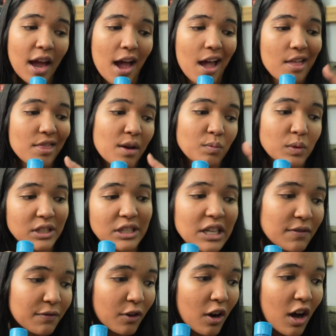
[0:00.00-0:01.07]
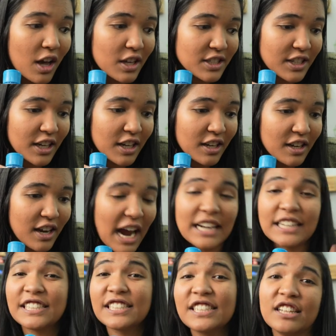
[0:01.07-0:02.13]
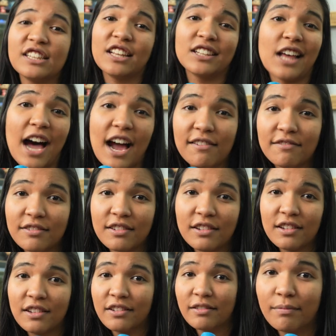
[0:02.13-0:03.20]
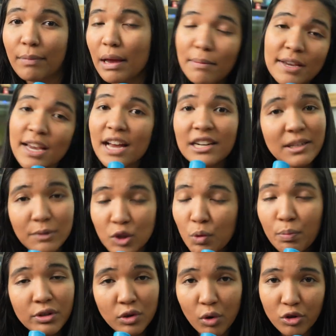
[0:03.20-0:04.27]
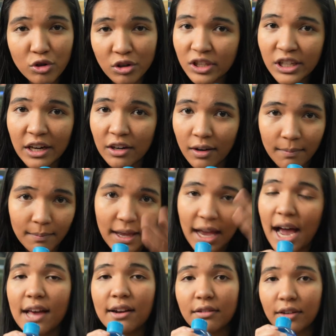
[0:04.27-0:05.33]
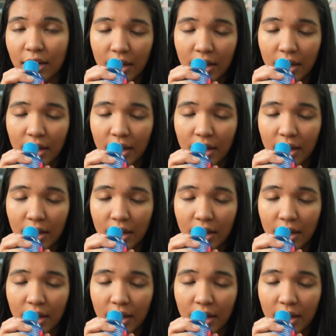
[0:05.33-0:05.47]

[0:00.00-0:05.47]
and then was defrosted and still alive. Maybe he had some super soldier serum. I don't